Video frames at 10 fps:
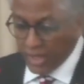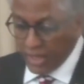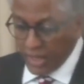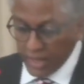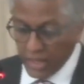
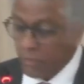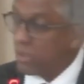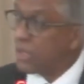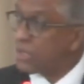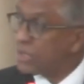
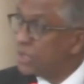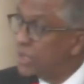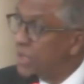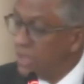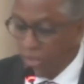enabled us in
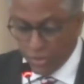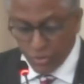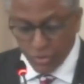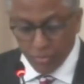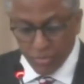the
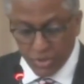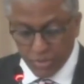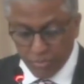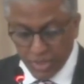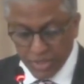interim,
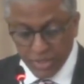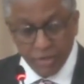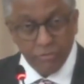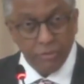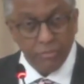Mr.
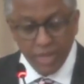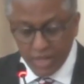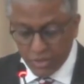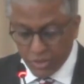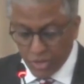President, from
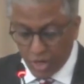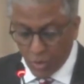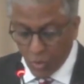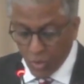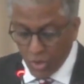then to
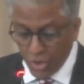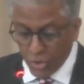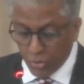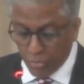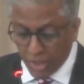now,
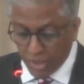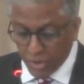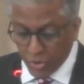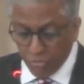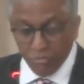to bring
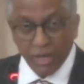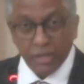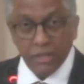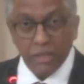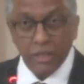into
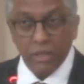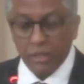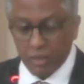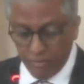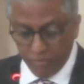effect
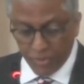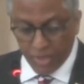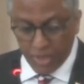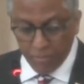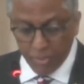A, the
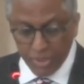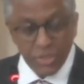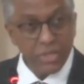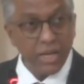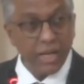
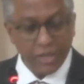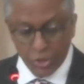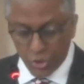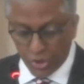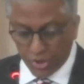company's
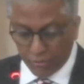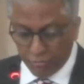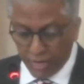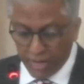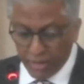electronic
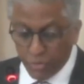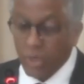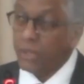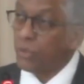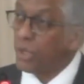filing
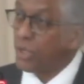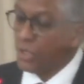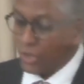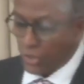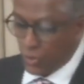
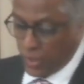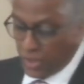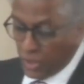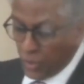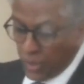regulations
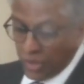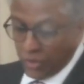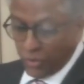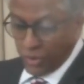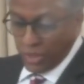
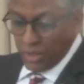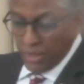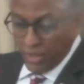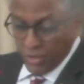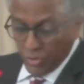2023
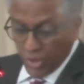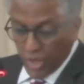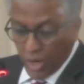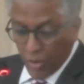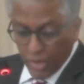to
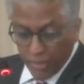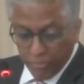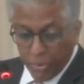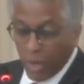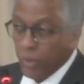allow and
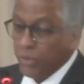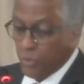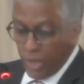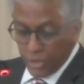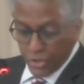empower
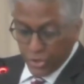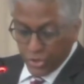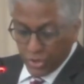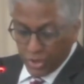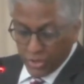the
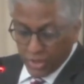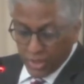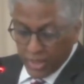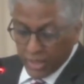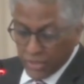registrar to
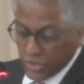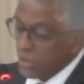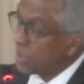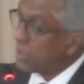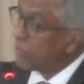collect
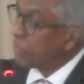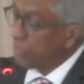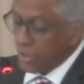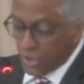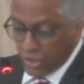certain
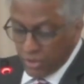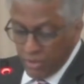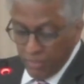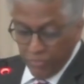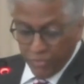information
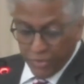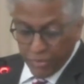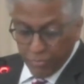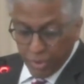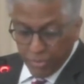for
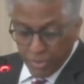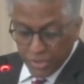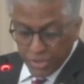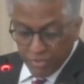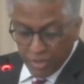the
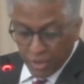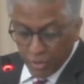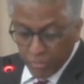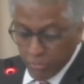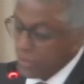purposes of
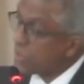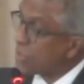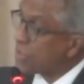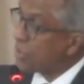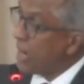allowing
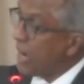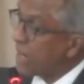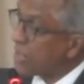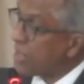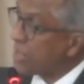persons to
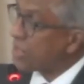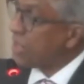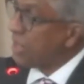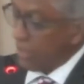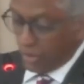access
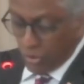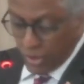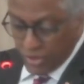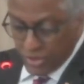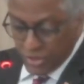the
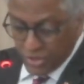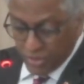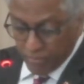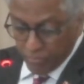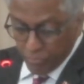CROSS
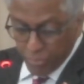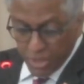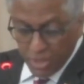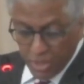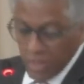system.
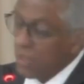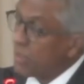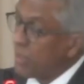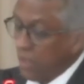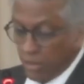B,
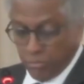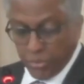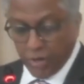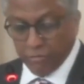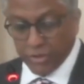the
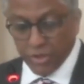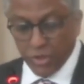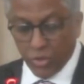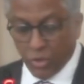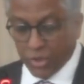non-profit
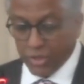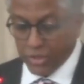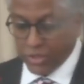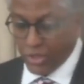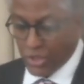
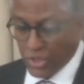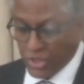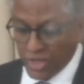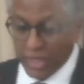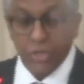
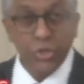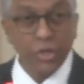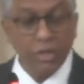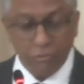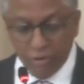organization's
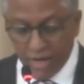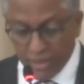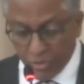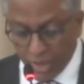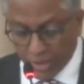electronic
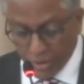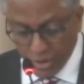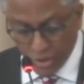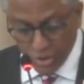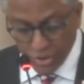filing
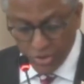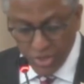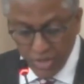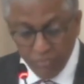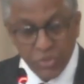regulations,
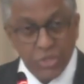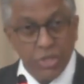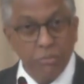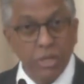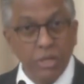
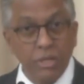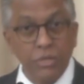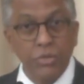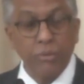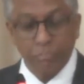similarly
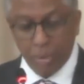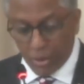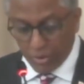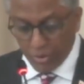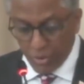to
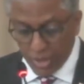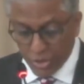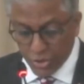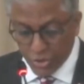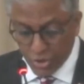empower the
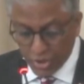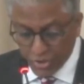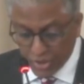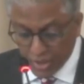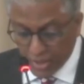registrar
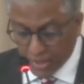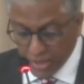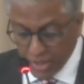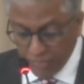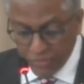to
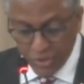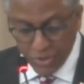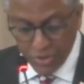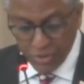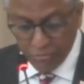collect
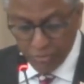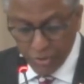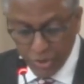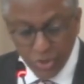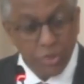certain
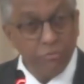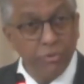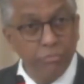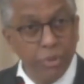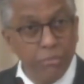information
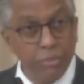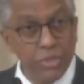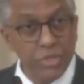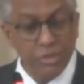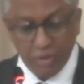for
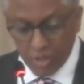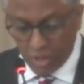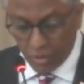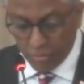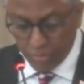purposes of
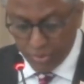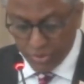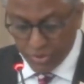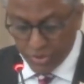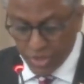allowing
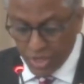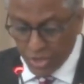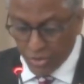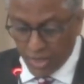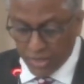persons
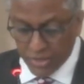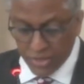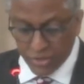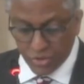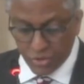to
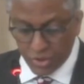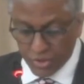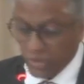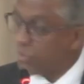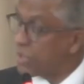access
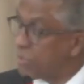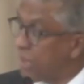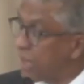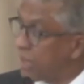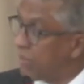CROSS in
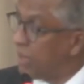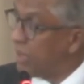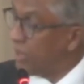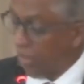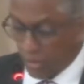respect of
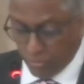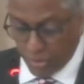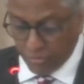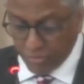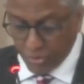
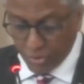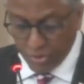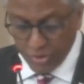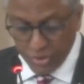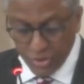non-profit
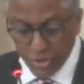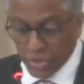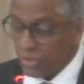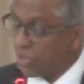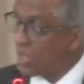
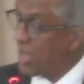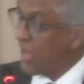organizations.